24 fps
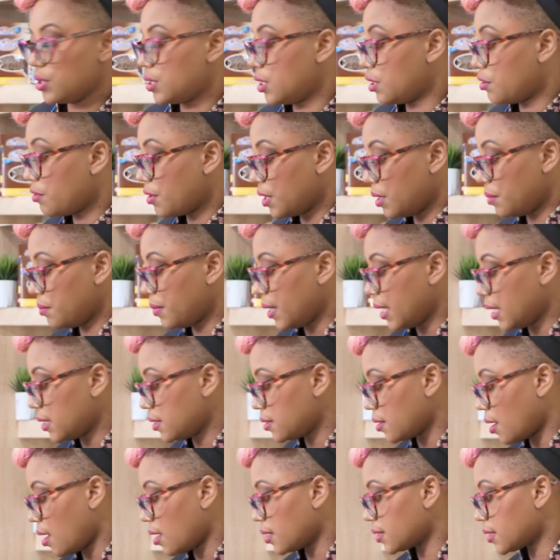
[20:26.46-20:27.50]
the cream based
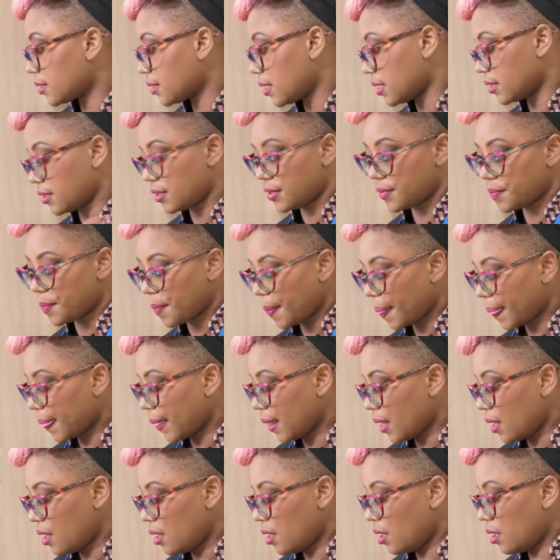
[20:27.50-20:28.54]
sauce because
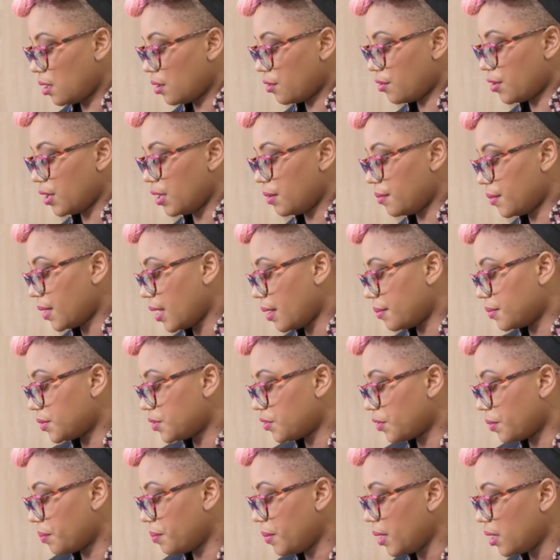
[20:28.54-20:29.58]
cream comes
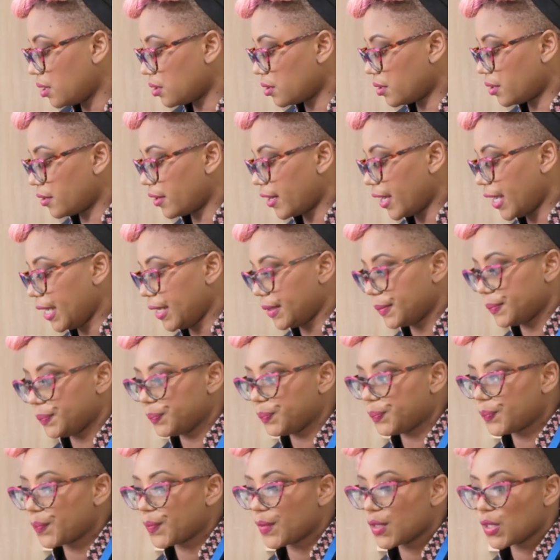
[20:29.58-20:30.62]
from milk, right?
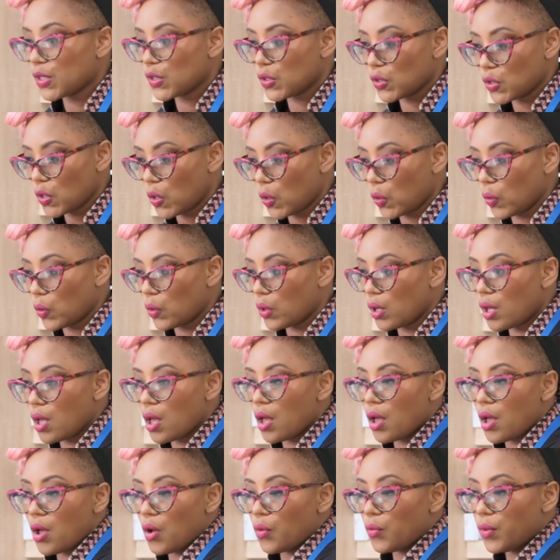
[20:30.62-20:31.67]
So
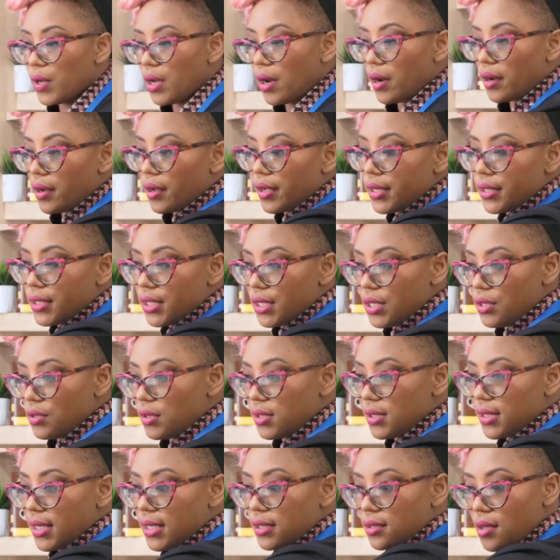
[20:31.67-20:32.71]
we are going to use
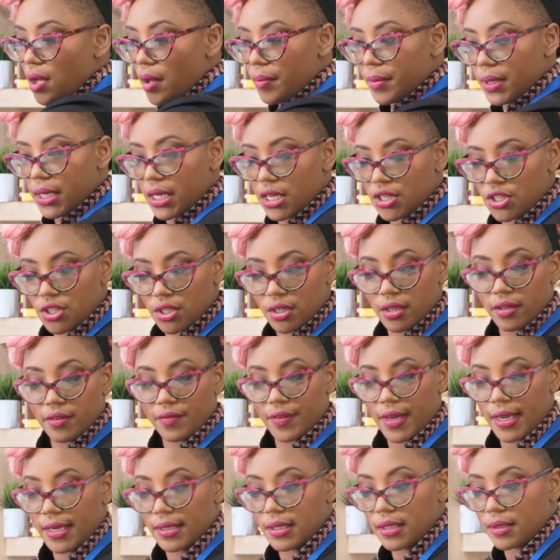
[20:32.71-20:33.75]
this combination of
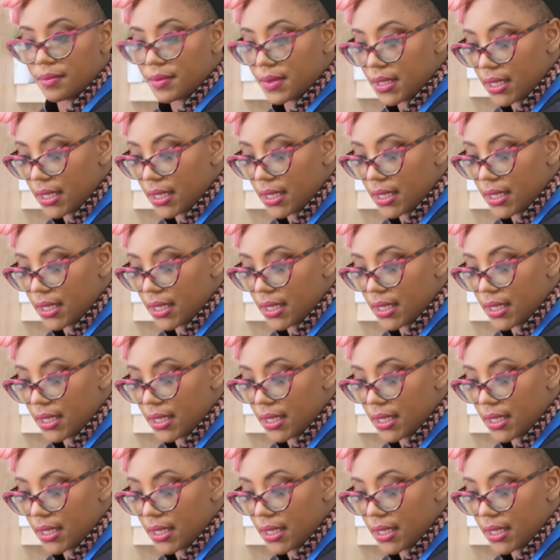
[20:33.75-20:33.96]
items